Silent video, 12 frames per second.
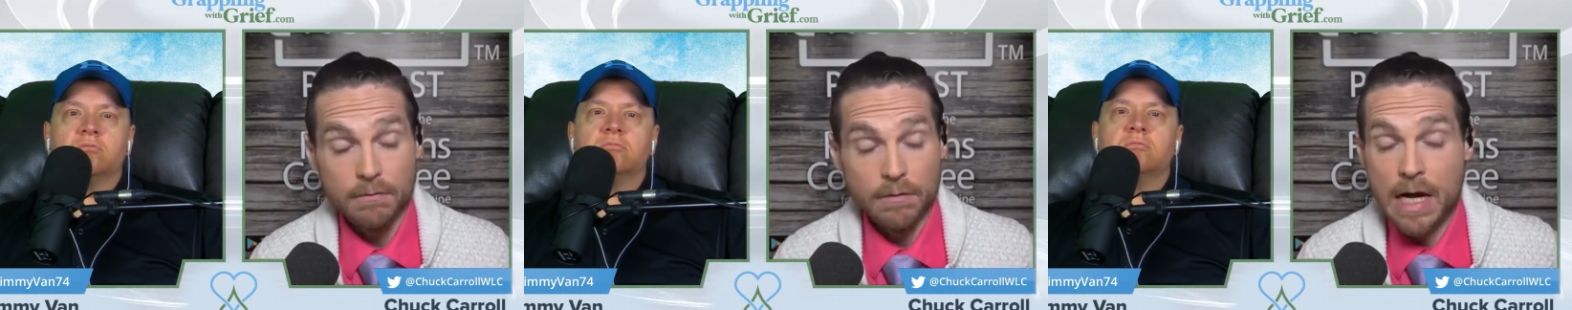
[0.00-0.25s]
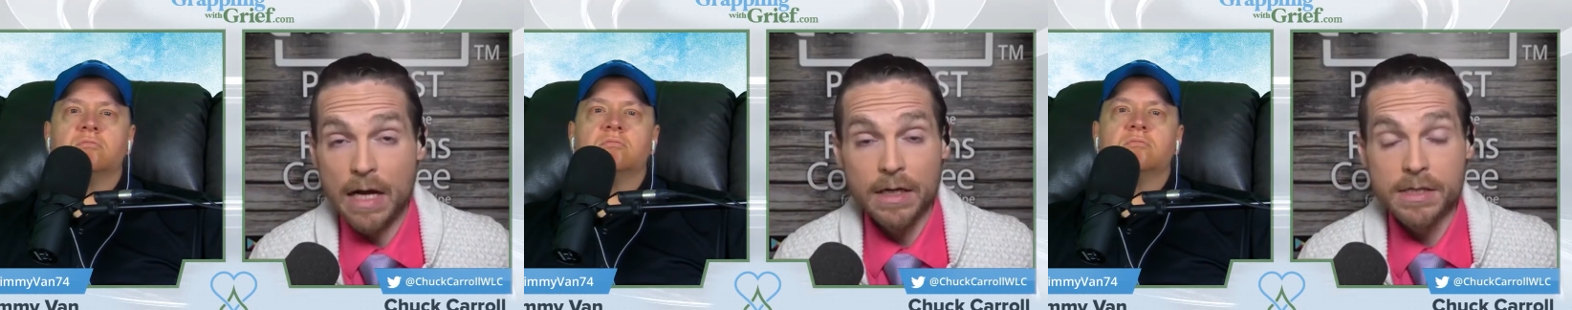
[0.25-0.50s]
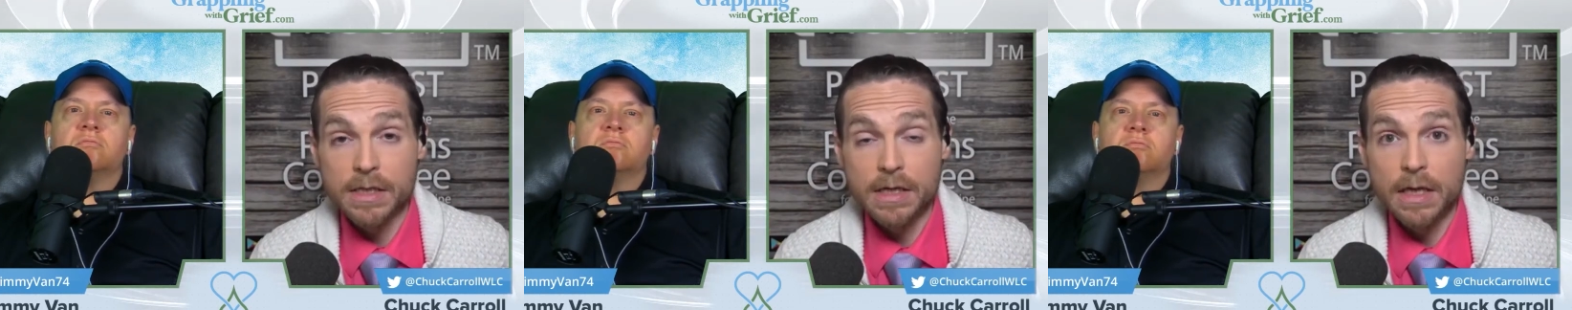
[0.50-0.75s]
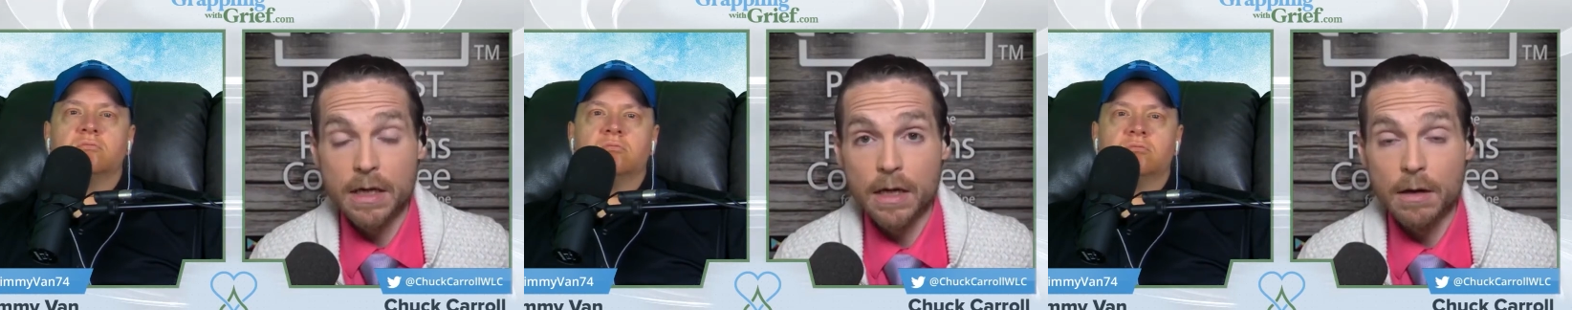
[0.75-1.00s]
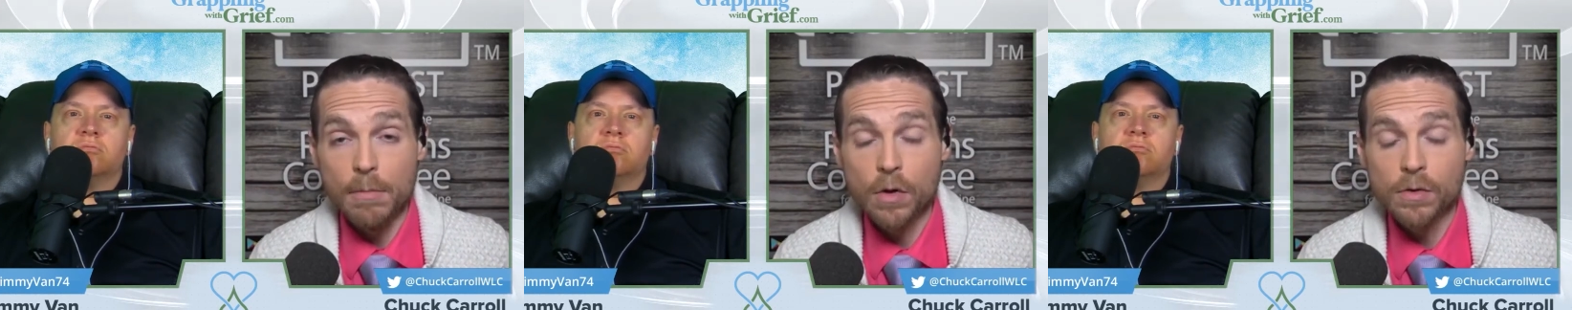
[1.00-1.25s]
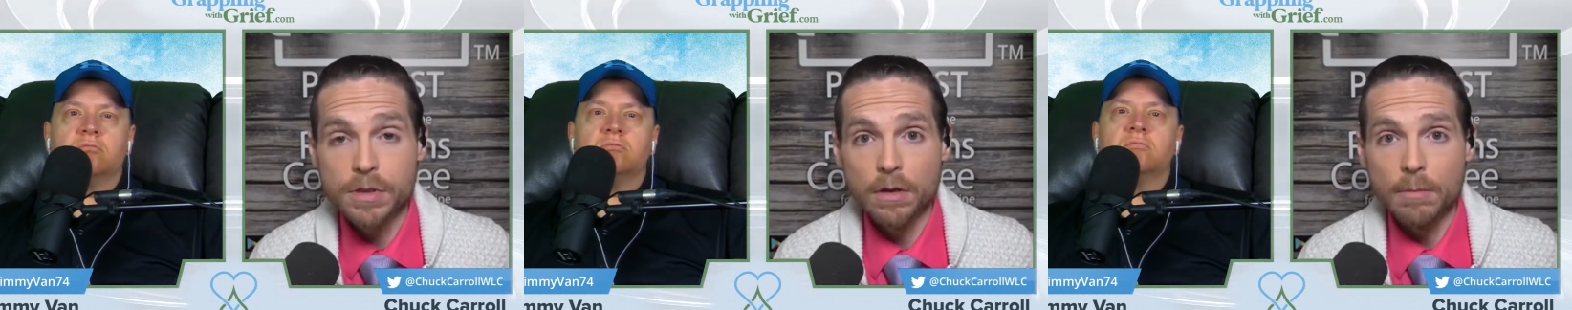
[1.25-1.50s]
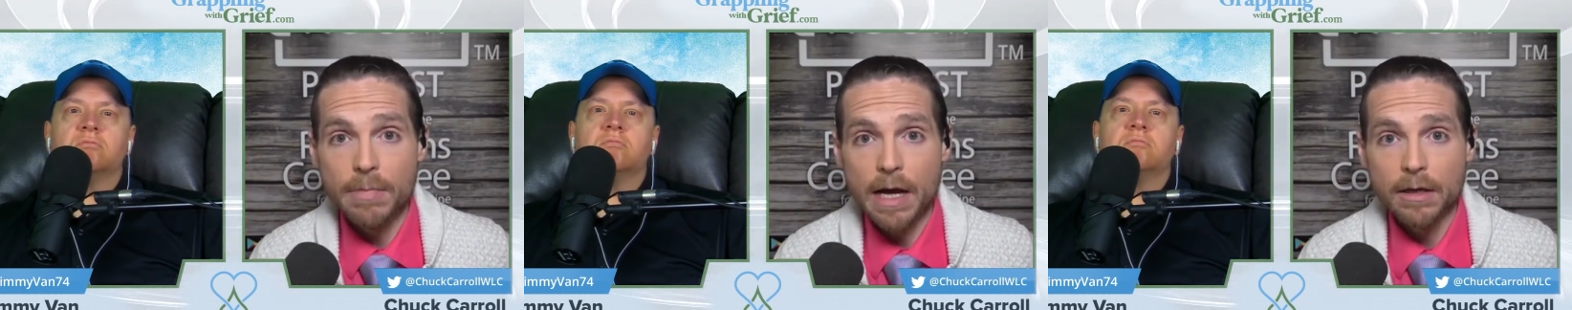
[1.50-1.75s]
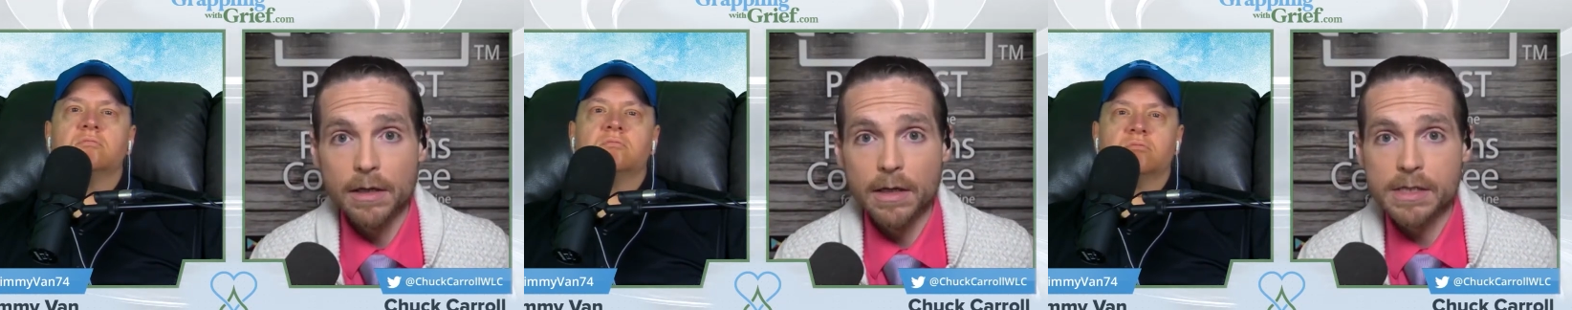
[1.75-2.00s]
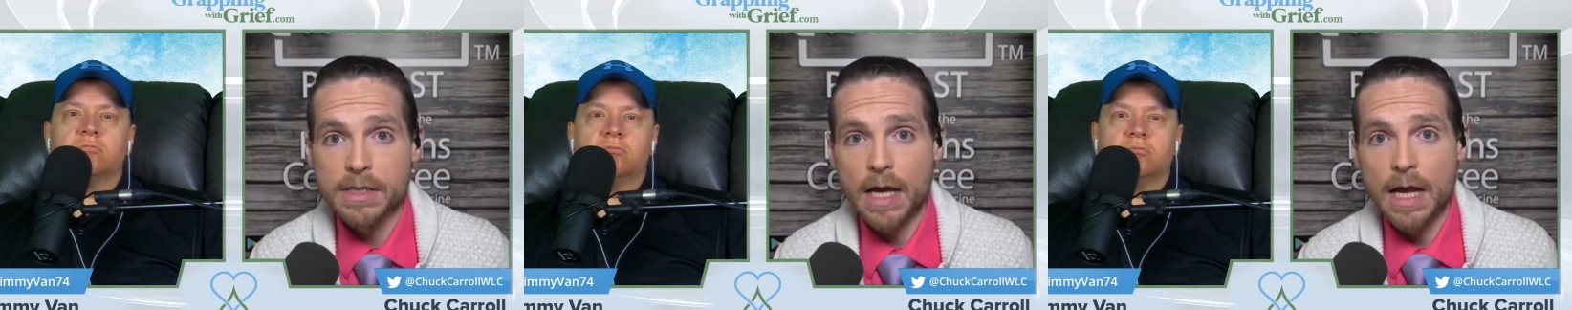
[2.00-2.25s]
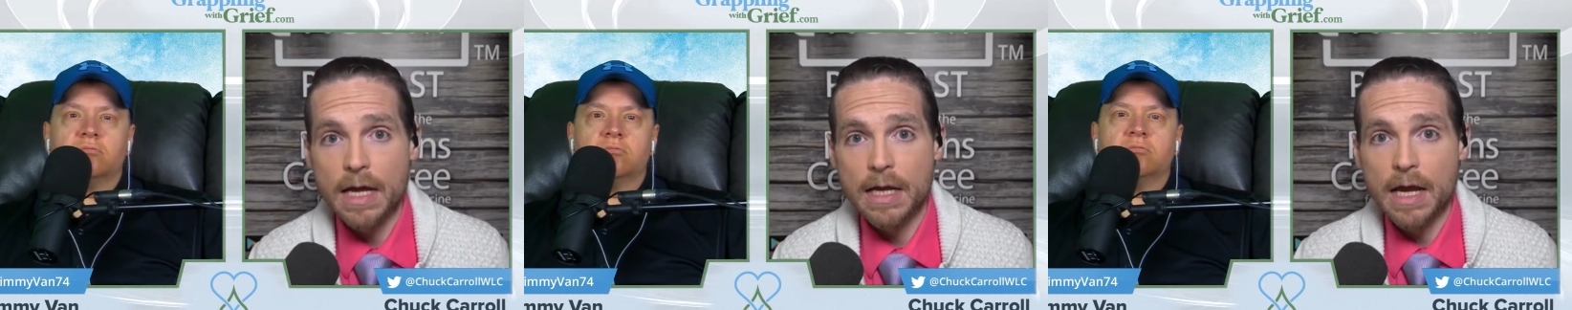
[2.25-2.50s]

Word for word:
Speaker 1: honestly getting emotional about it as I ate